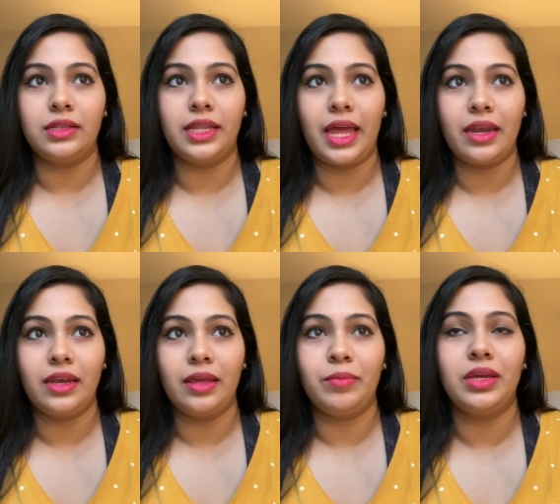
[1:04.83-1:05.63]

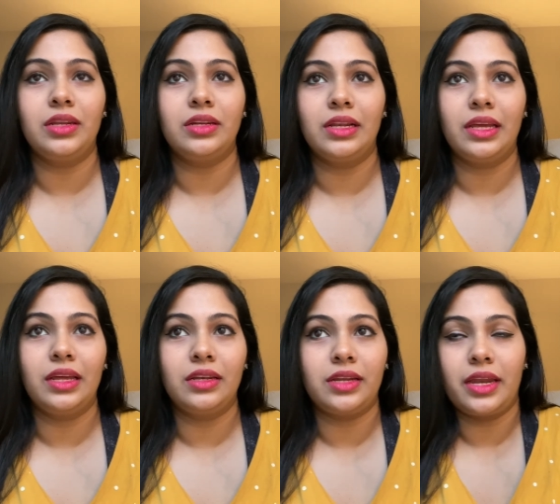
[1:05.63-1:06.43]
then
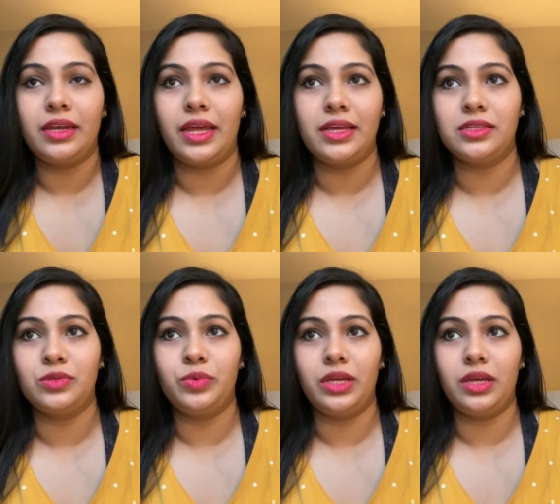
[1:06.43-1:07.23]
immediately in 10
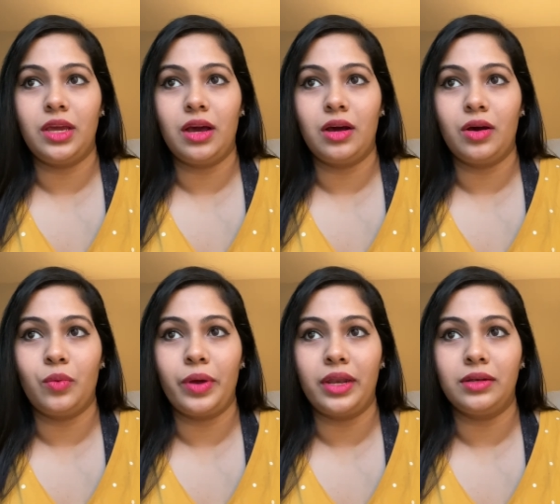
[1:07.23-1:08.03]
days we
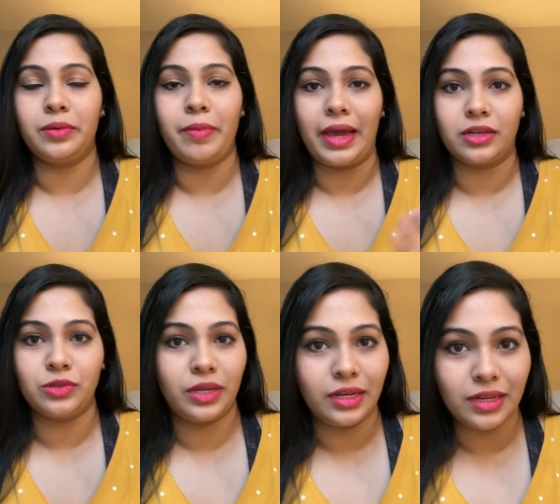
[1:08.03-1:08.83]
went back
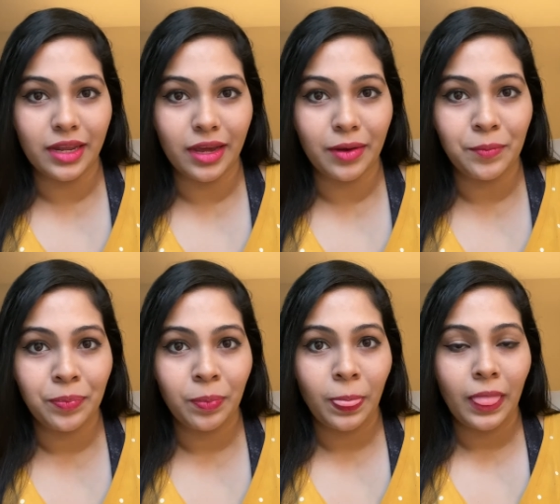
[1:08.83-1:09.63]
to India.
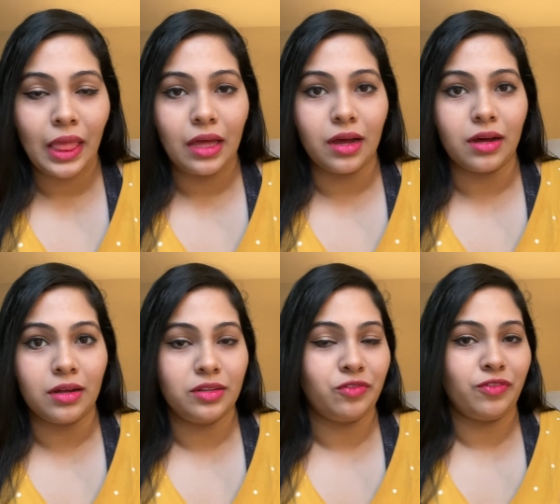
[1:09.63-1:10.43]

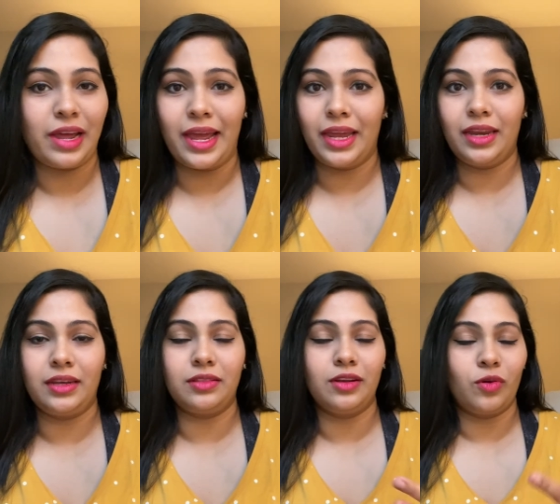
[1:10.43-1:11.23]

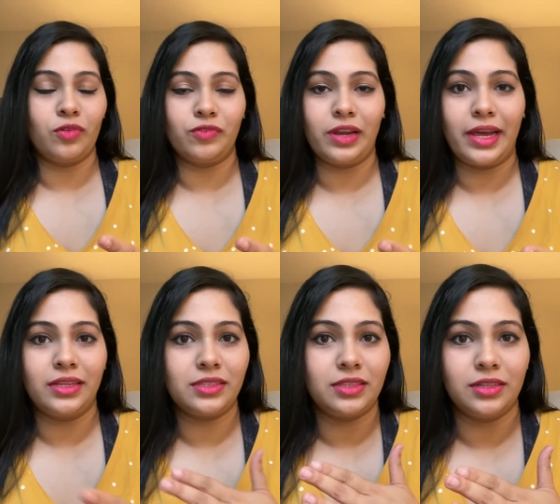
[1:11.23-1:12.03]
The long
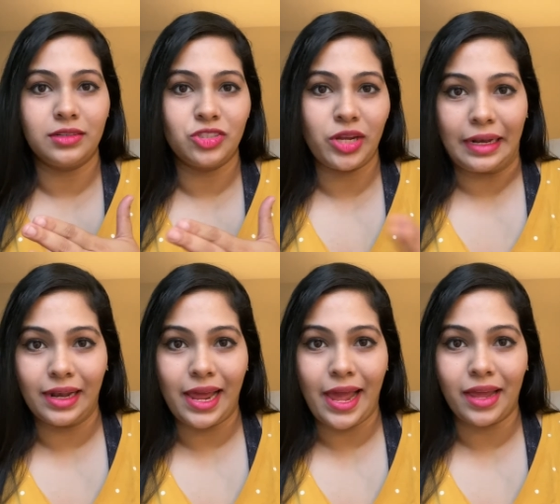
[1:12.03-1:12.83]
flights, the jet
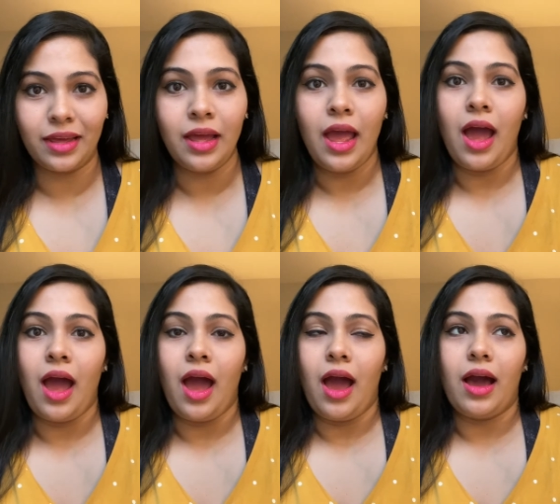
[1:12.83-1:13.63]
lag,
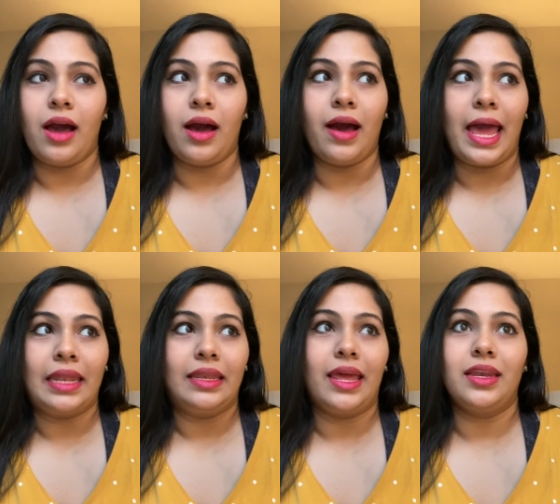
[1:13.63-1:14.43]

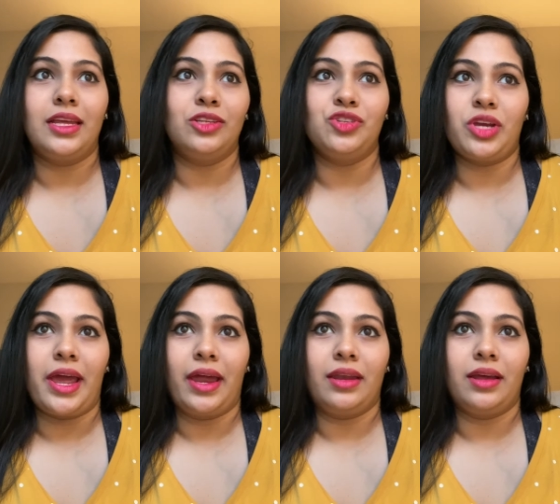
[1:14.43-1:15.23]
and then in
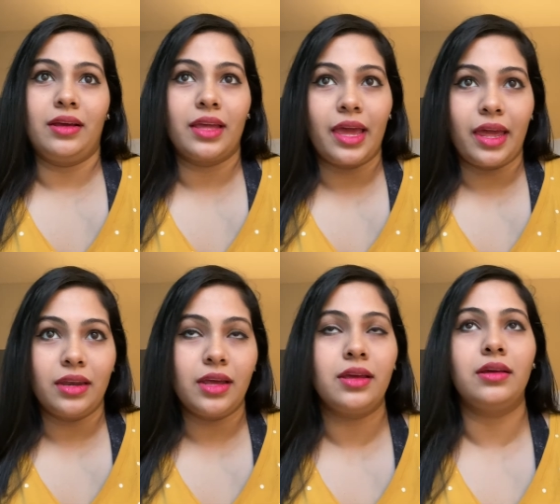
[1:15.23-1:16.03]
Jan
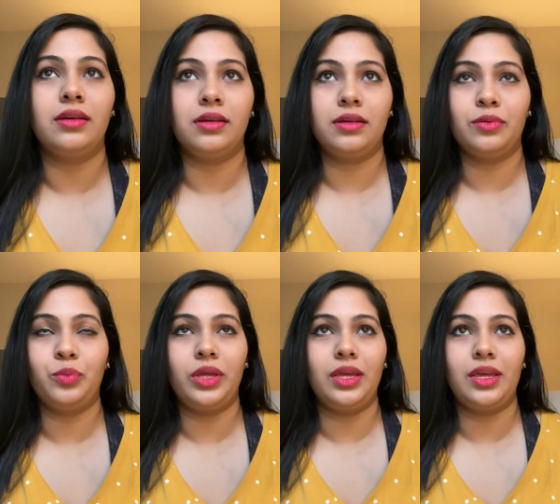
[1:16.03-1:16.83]
again
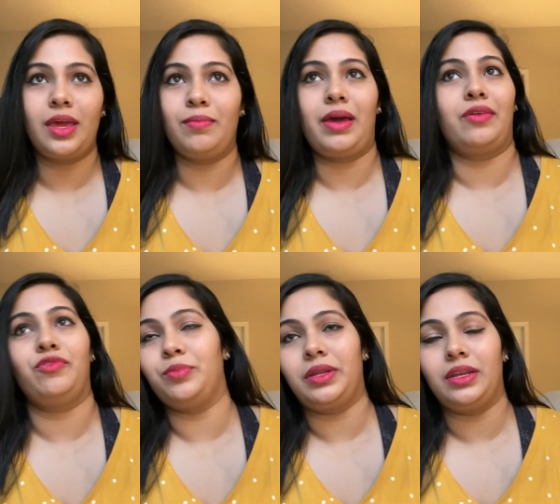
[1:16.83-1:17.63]
we came back
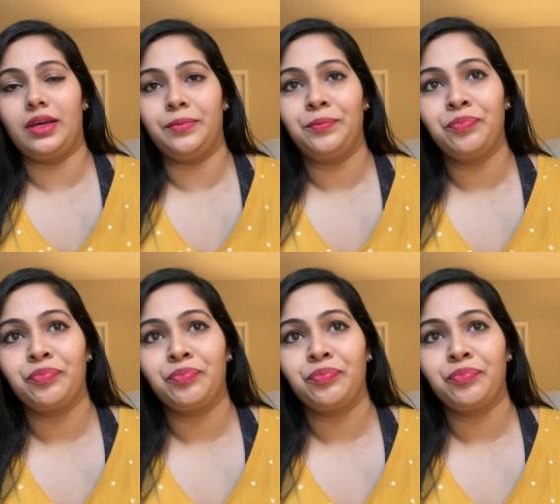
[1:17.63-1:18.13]
from India.